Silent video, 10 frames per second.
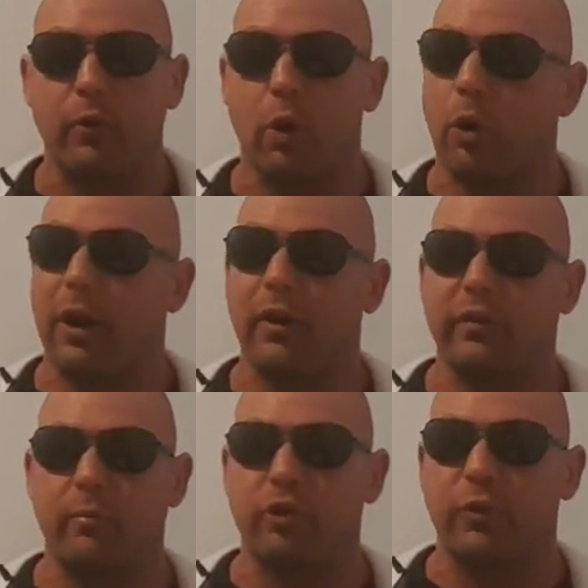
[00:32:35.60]
about, or
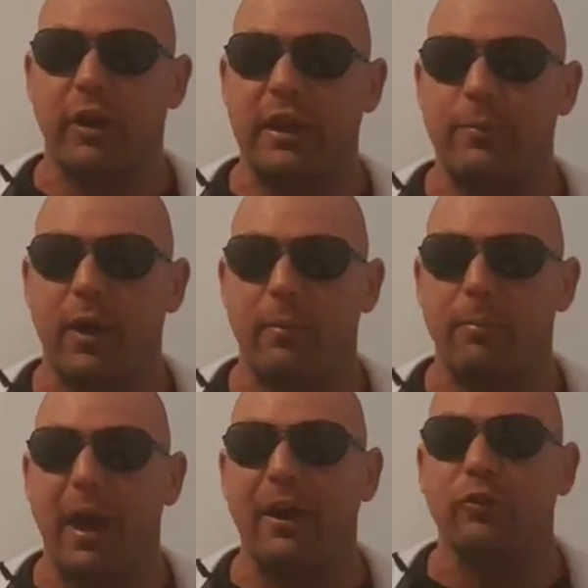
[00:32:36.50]
else I'm just going to keep
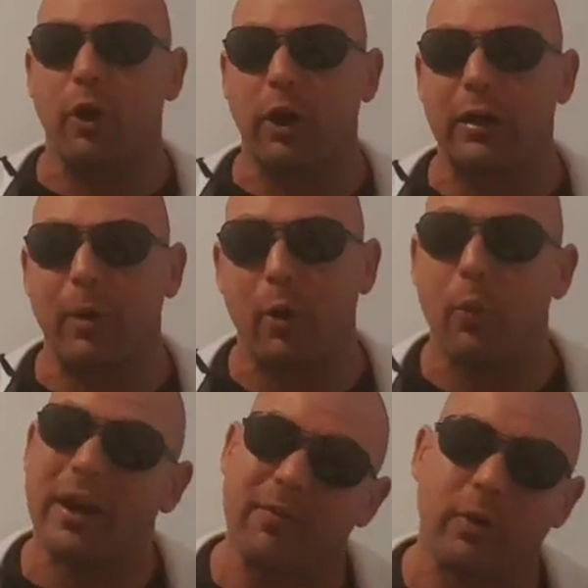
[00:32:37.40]
coming back talking
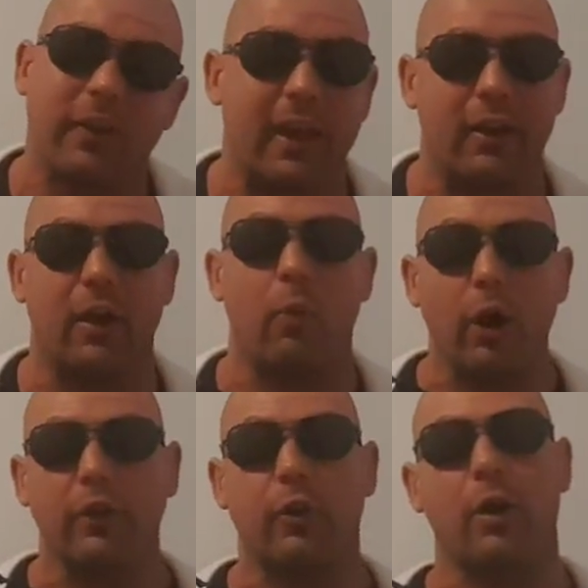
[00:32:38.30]
about whatever the hell I
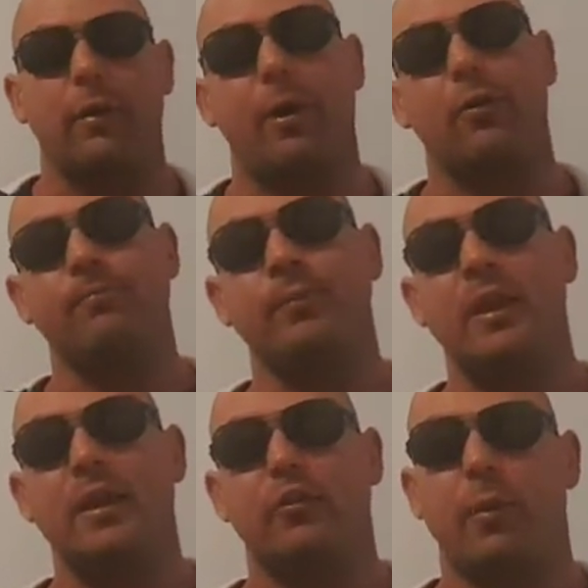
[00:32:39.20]
want to talk about.
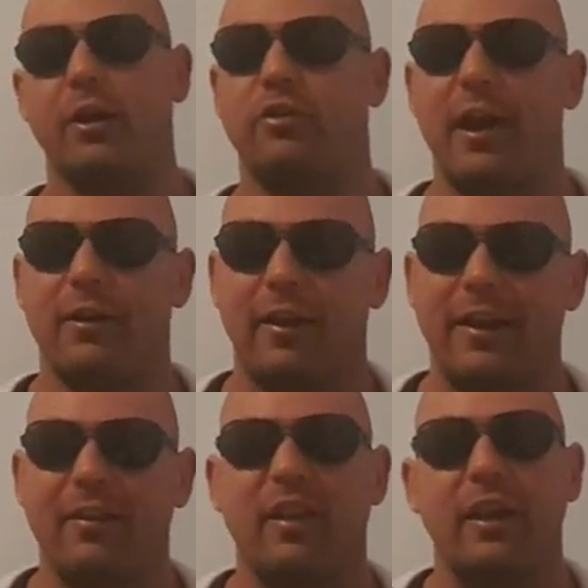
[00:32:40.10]
It's my
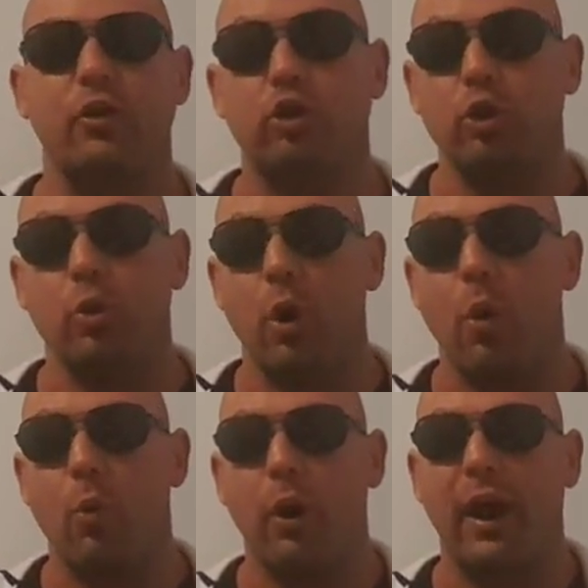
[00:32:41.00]
channel. I guess I can
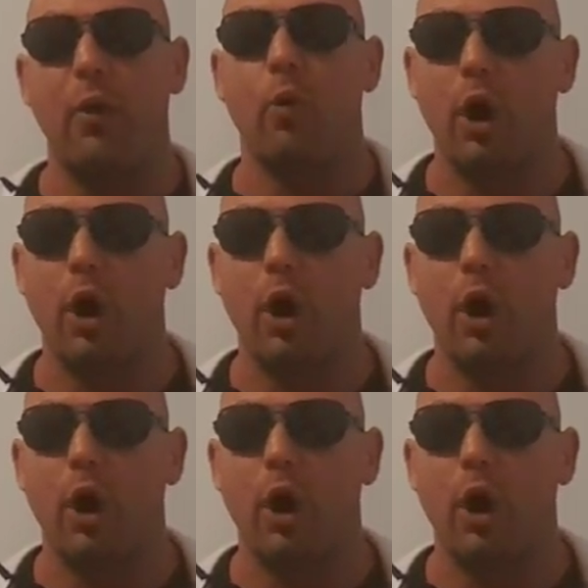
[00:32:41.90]
do what I